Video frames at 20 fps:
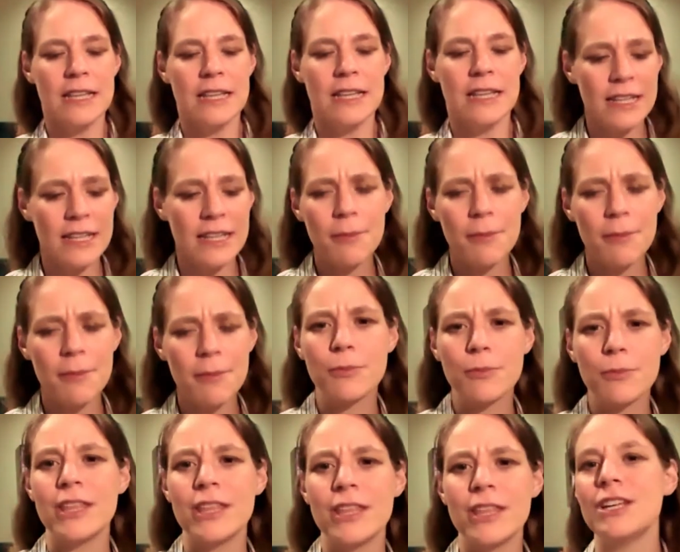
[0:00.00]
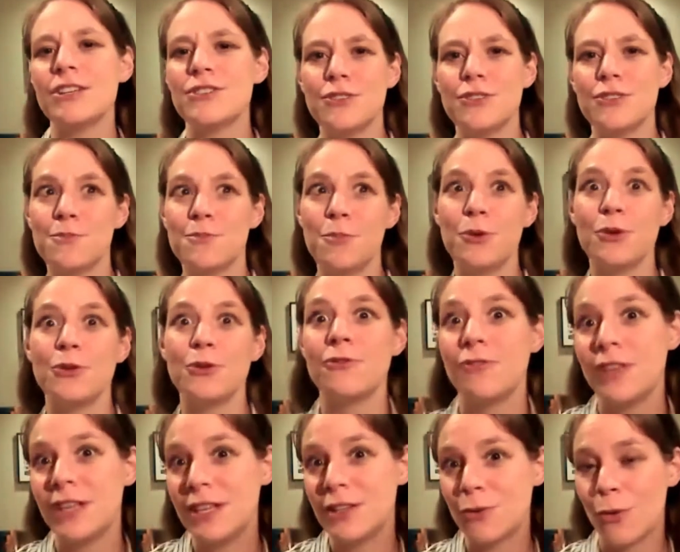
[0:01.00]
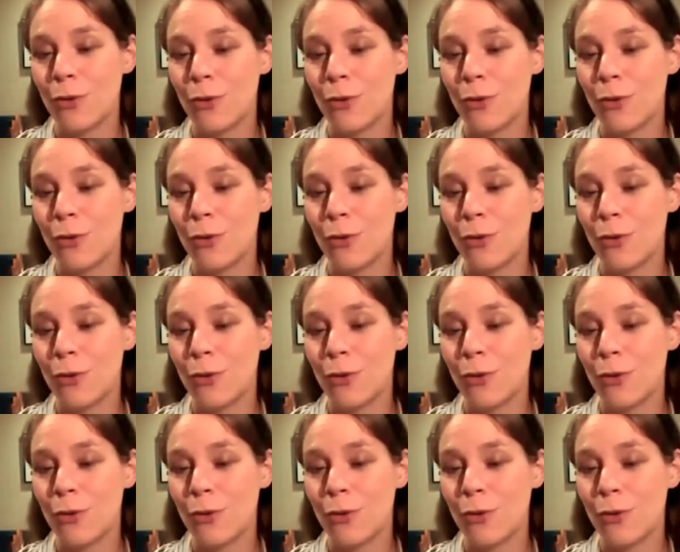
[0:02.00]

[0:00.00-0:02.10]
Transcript: think about whether you need to spoon feed